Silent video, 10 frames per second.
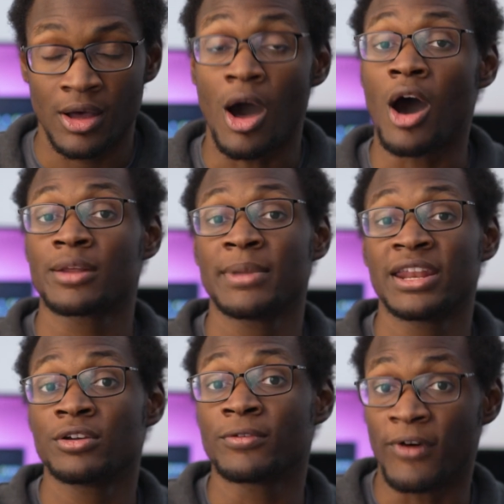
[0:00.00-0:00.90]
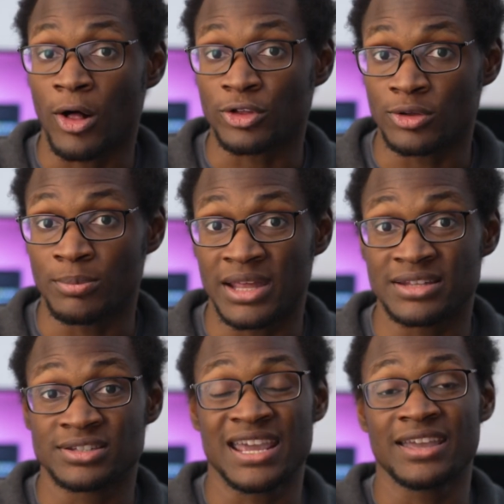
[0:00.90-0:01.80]
Automating your volume
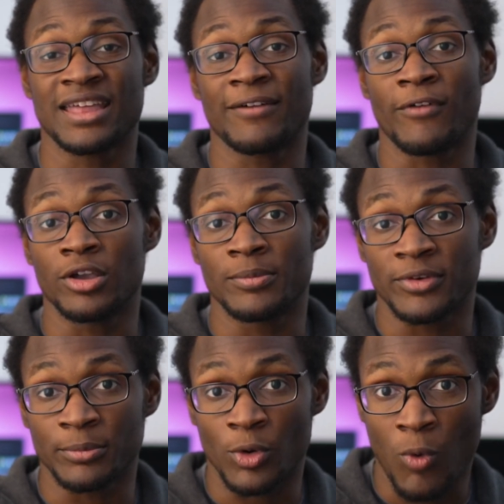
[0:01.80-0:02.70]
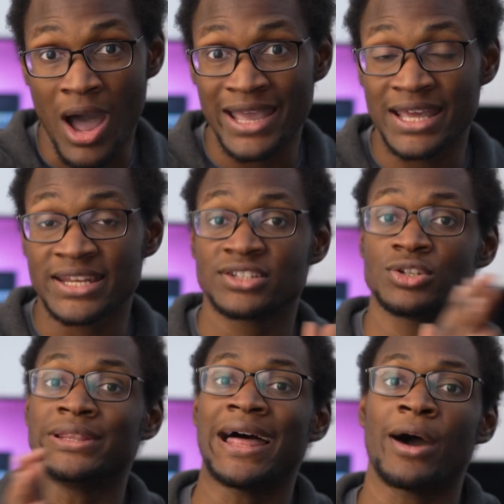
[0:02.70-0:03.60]
means taking that volume from quiet
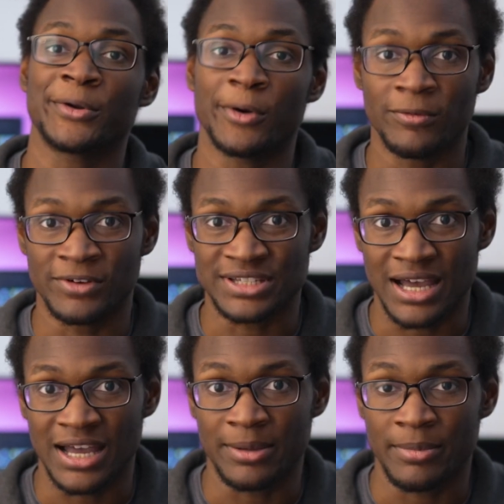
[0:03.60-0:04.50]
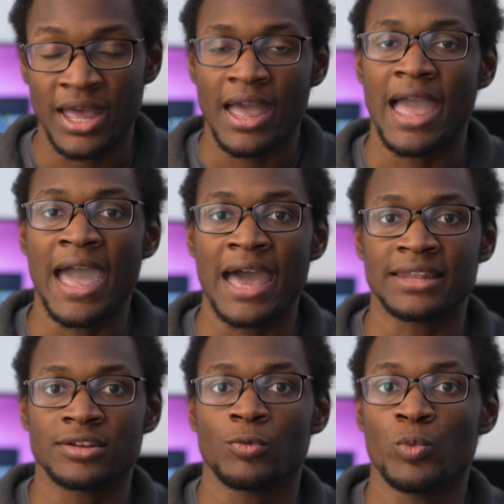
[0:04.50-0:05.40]
to louder over time,
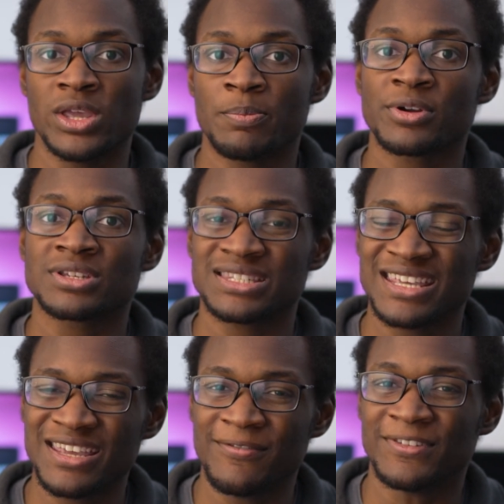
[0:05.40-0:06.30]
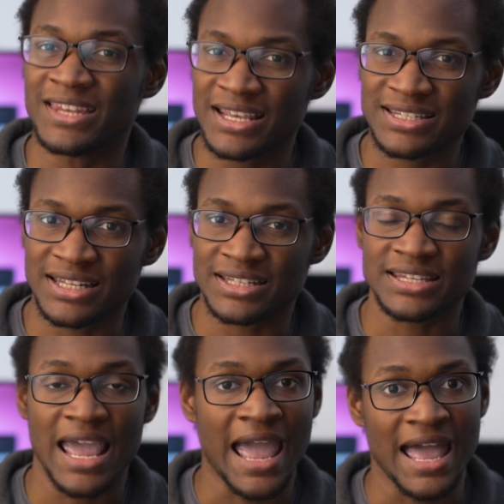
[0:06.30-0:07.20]
and we perceive
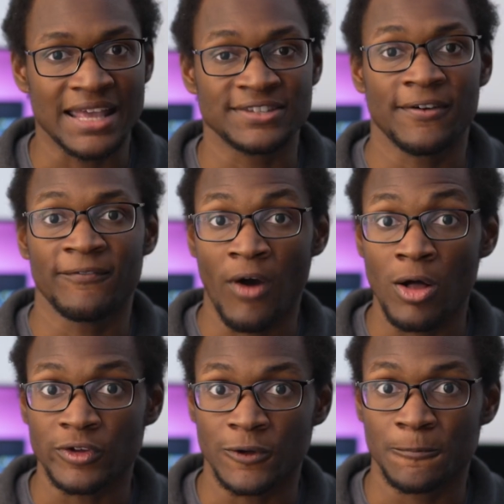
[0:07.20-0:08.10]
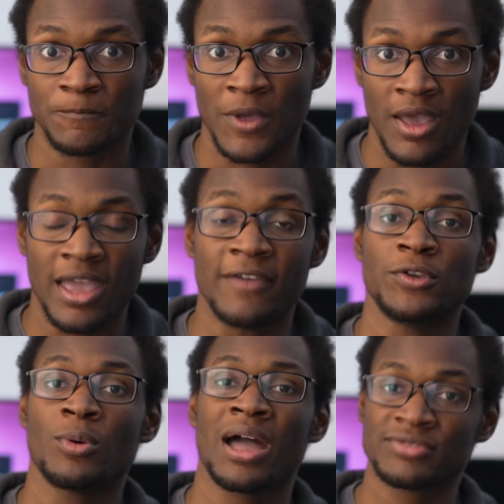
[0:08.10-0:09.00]
distance as volume. If
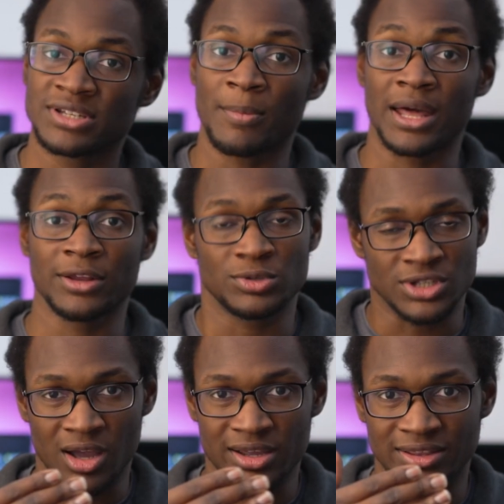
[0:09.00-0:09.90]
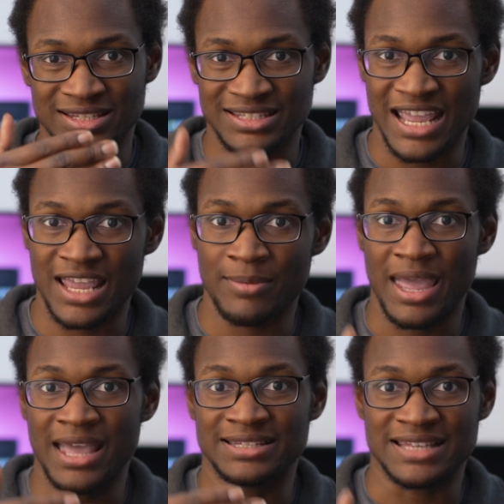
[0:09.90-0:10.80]
you have somebody who's talking the same
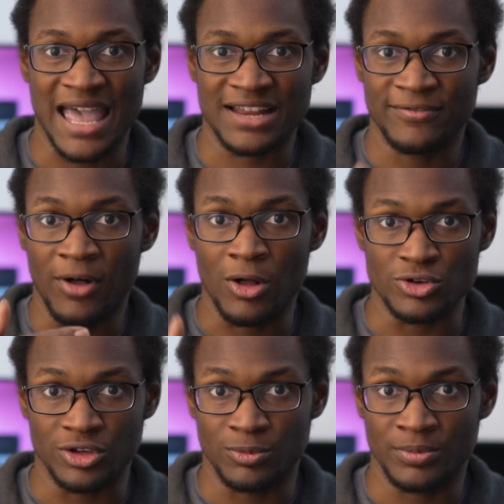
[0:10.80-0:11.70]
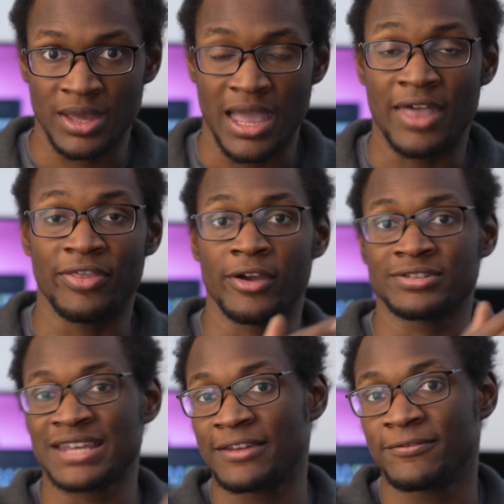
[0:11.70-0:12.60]
exact volume and they're
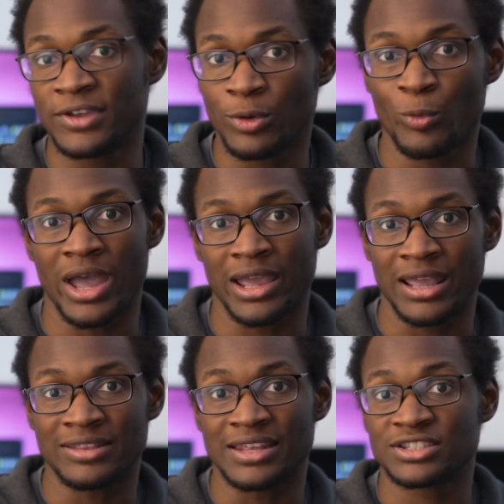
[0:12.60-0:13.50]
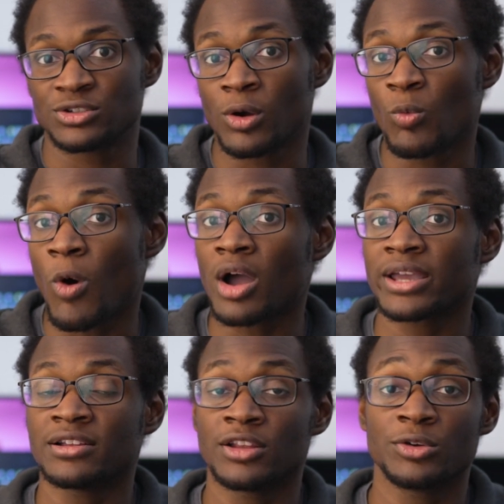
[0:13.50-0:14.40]
10 feet away and they start
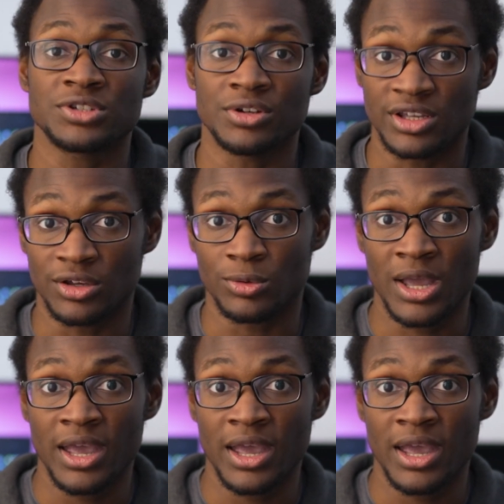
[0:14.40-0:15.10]
walking closer to you,